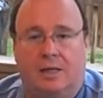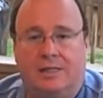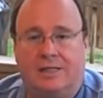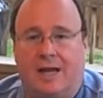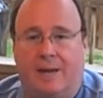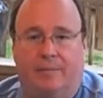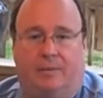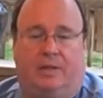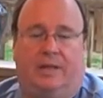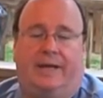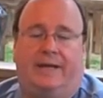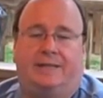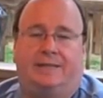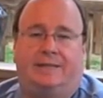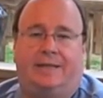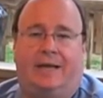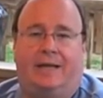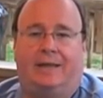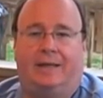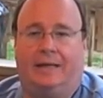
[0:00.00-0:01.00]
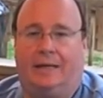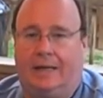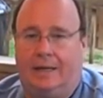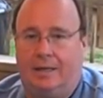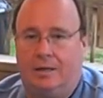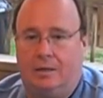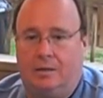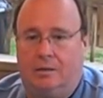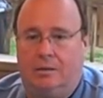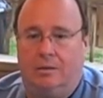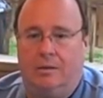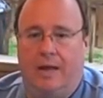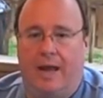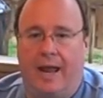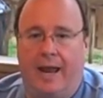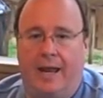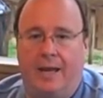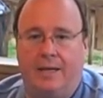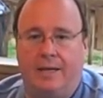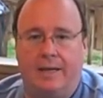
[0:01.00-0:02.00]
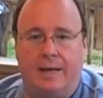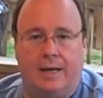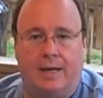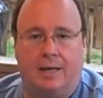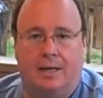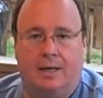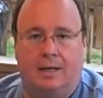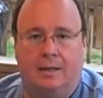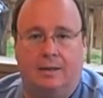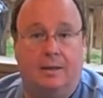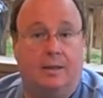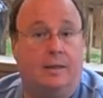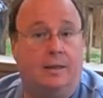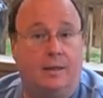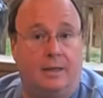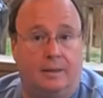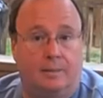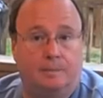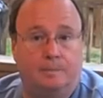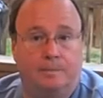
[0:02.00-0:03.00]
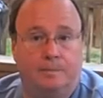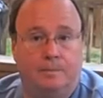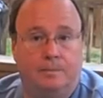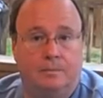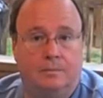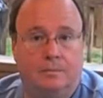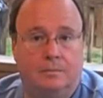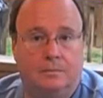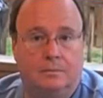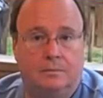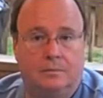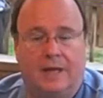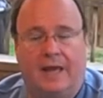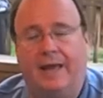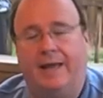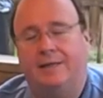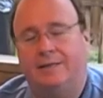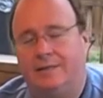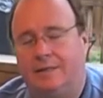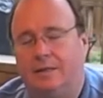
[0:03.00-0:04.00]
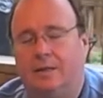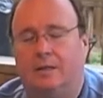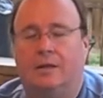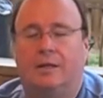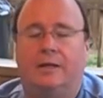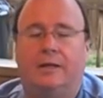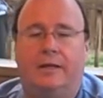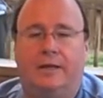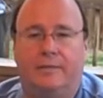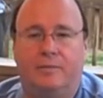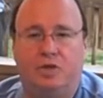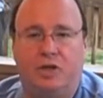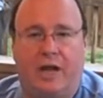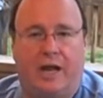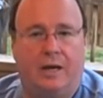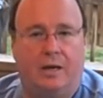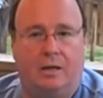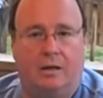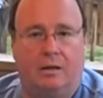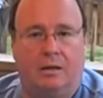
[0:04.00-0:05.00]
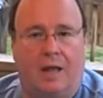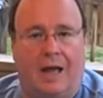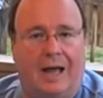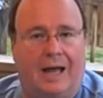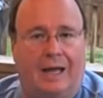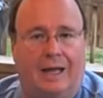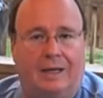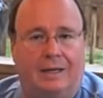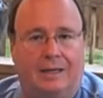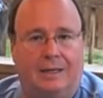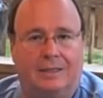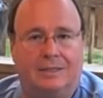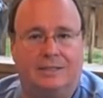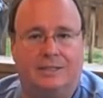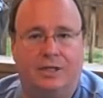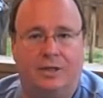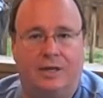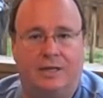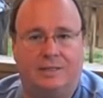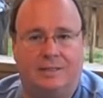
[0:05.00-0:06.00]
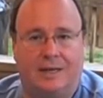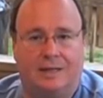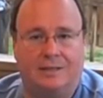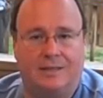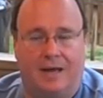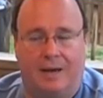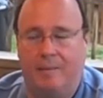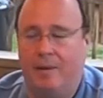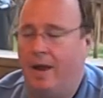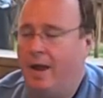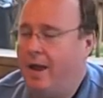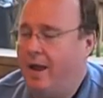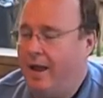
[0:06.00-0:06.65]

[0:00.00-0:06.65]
Tom Clancy on the Kindle, and uh, Lithium is in the Lithium channel on uh, SiriusXM.